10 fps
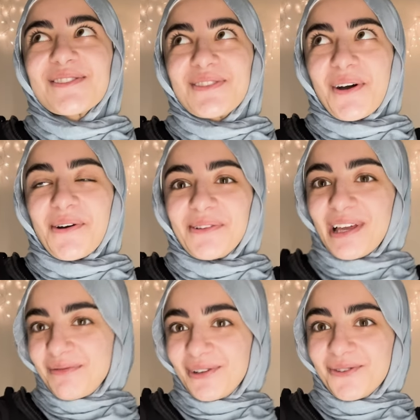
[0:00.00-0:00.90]
So
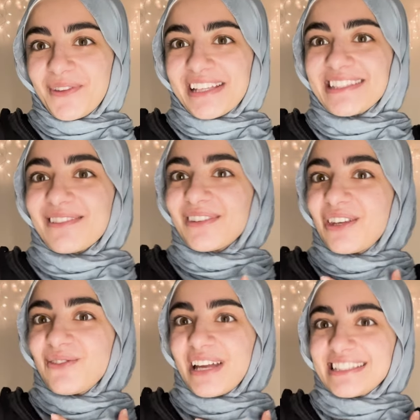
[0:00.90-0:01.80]
let me know if that's something
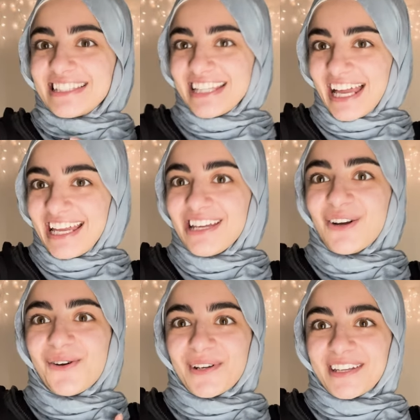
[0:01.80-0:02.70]
you guys like
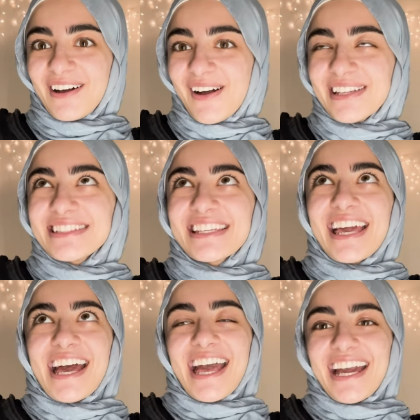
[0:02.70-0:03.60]
or not.
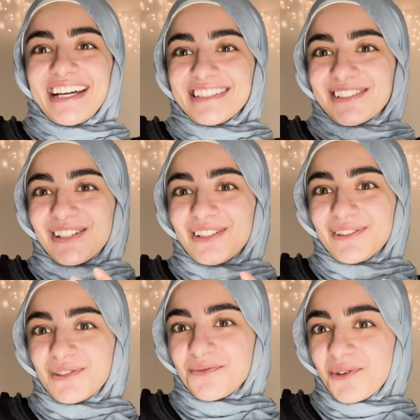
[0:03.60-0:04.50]
And inshallah, I'll
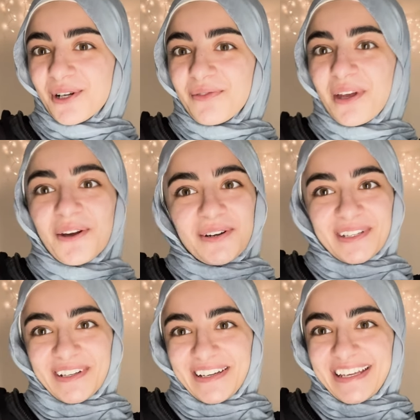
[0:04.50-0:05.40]
do more of it or
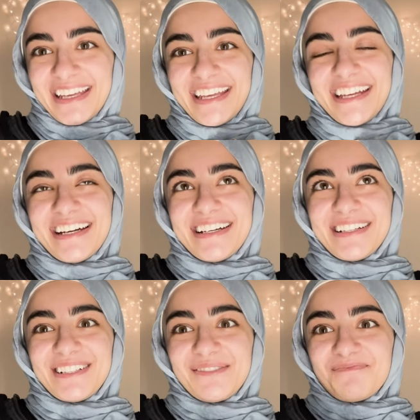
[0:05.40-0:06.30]
not.
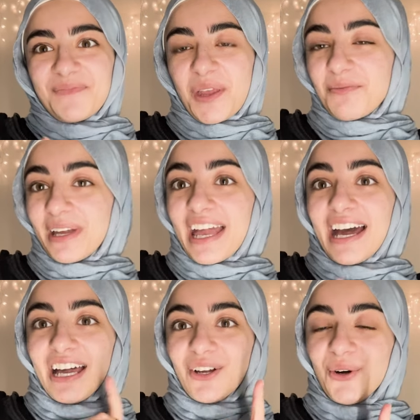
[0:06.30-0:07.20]
Um, but
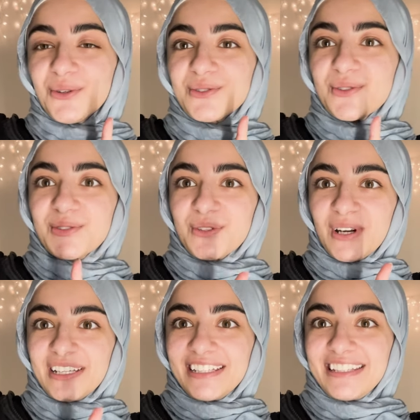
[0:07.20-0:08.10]
yeah, I also
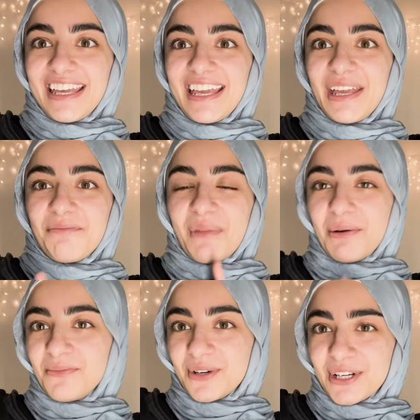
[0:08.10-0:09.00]
started a
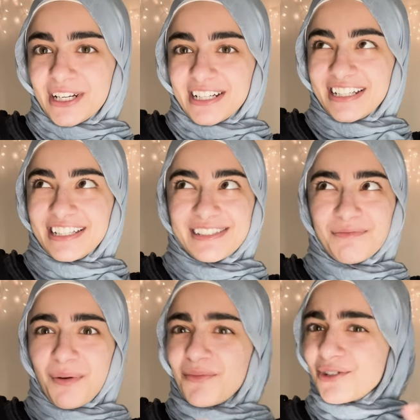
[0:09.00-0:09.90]
member
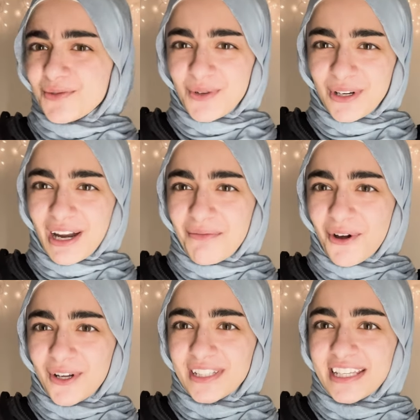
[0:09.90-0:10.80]
members program
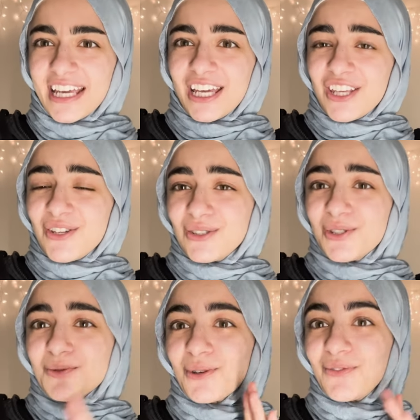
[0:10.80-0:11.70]
on
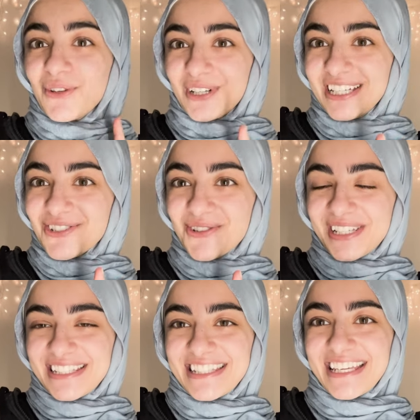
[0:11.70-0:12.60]
YouTube. So if you're
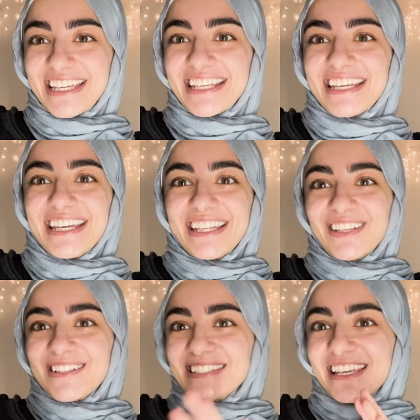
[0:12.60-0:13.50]
interested,
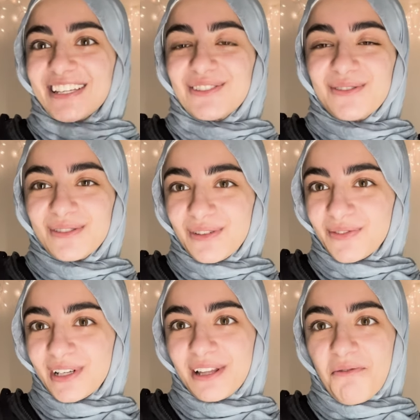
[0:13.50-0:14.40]
there's like two
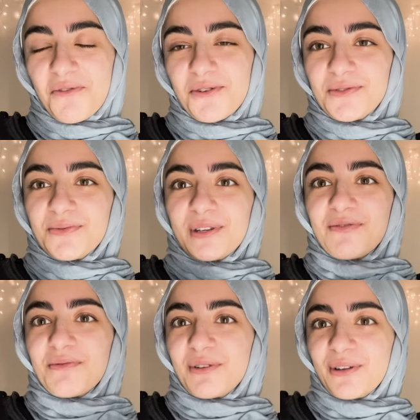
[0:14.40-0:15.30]
different levels. One
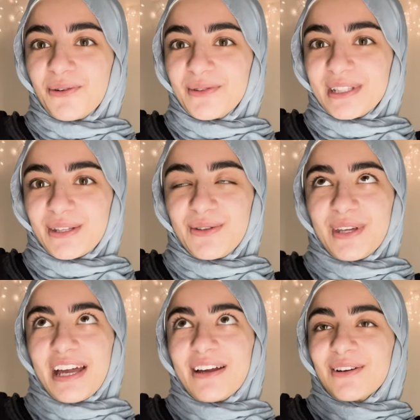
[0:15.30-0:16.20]
of them includes like you
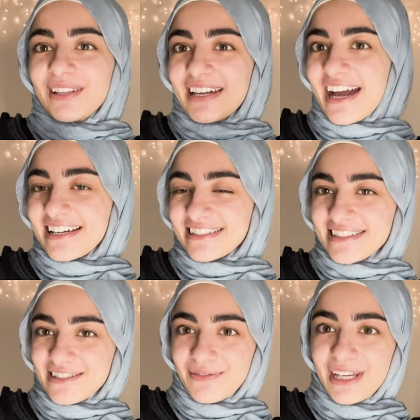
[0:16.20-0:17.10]
get early
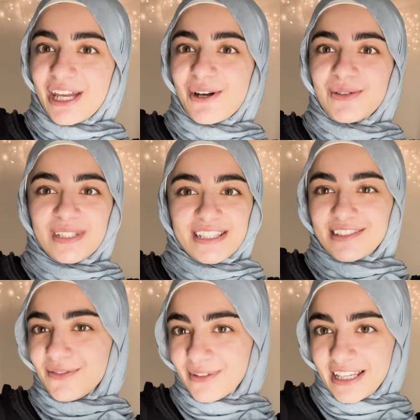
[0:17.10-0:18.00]
access to videos,
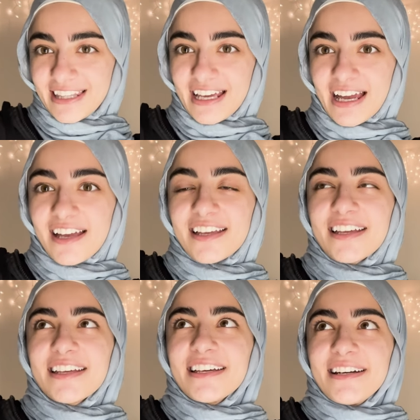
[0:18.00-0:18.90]
stuff like that.
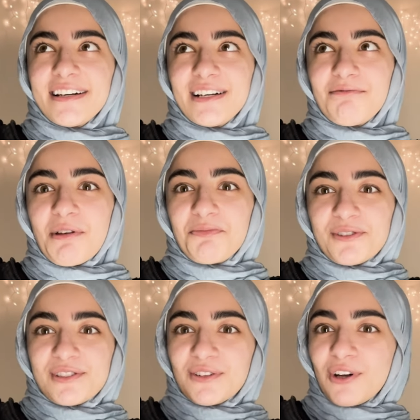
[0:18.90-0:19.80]
Um, it
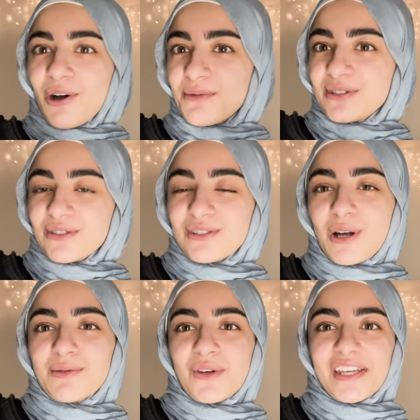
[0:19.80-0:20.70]
puts your comments on
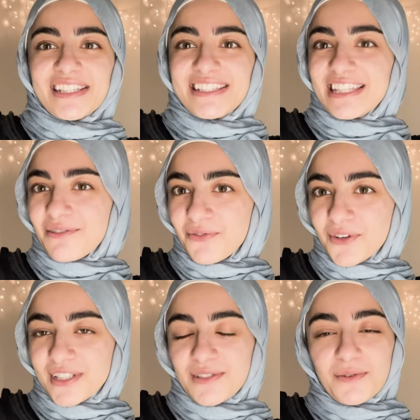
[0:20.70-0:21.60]
top so I can see them
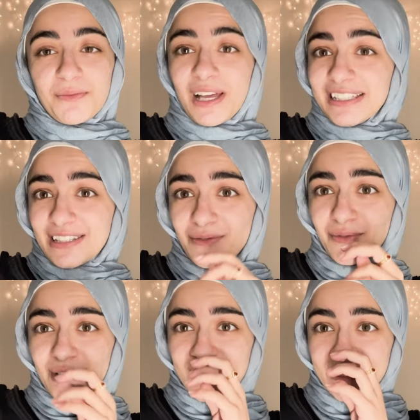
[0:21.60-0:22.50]
first and reply to them
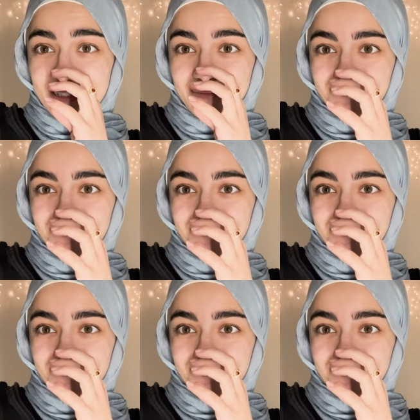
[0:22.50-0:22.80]
first.